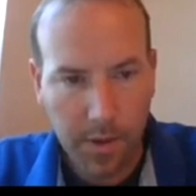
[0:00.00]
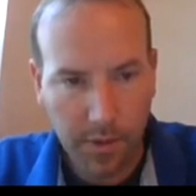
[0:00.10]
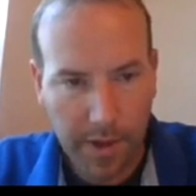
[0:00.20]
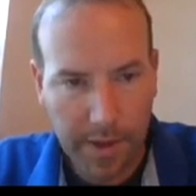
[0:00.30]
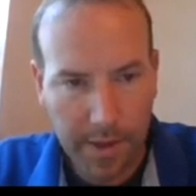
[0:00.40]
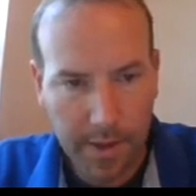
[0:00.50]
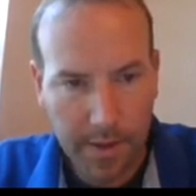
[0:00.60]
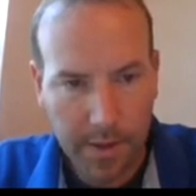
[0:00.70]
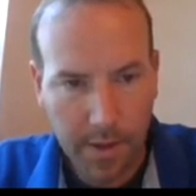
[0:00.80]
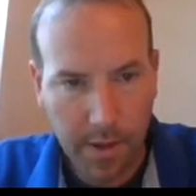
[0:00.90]

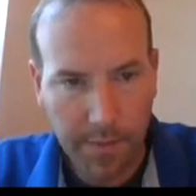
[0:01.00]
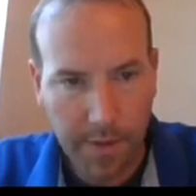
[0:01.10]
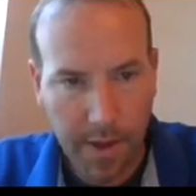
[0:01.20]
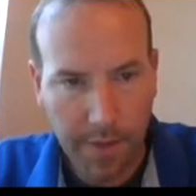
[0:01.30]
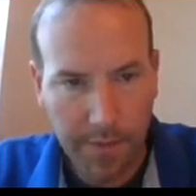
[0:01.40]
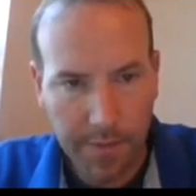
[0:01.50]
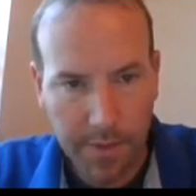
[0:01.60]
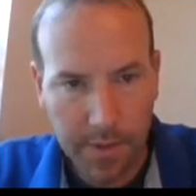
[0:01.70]
gradient of f,